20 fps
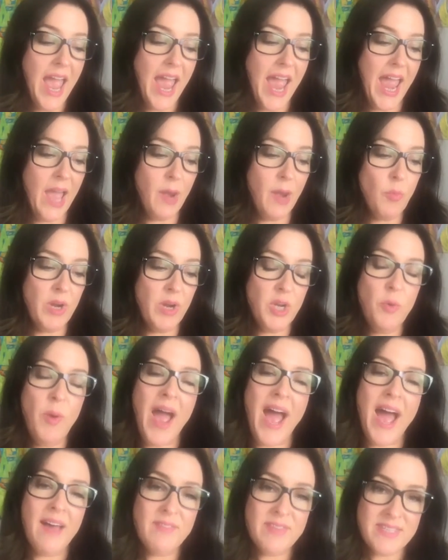And when you
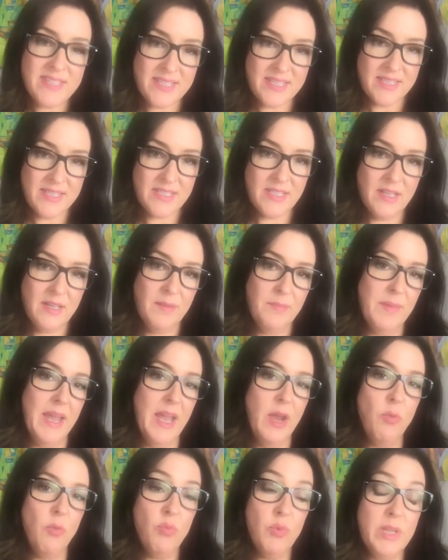have a system,
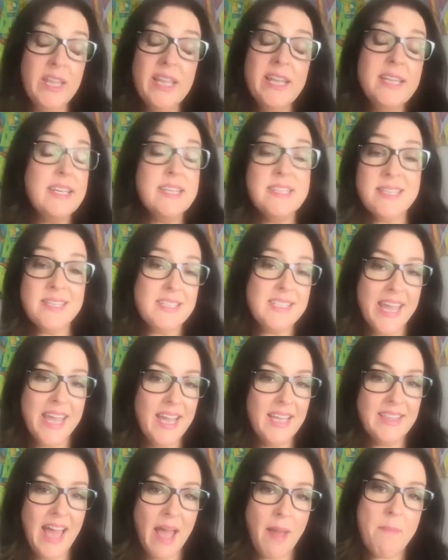it really doesn't
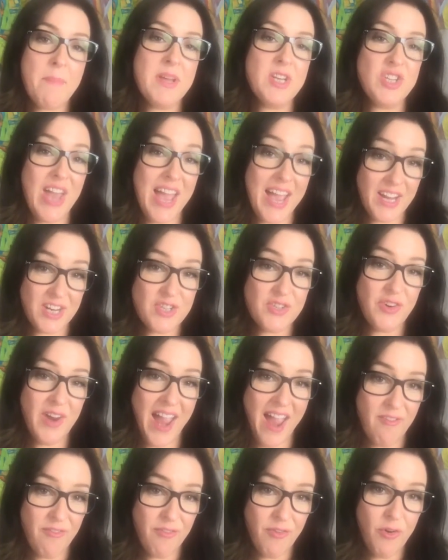take that much extra
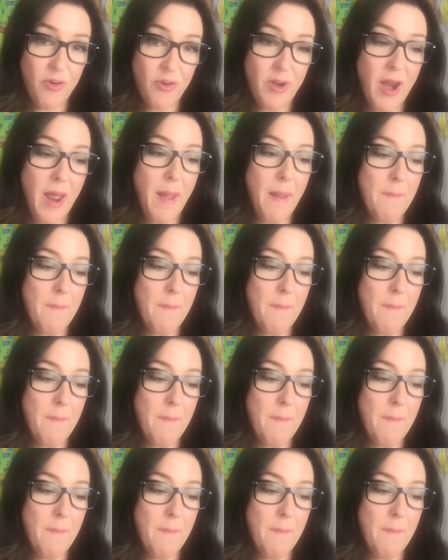effort,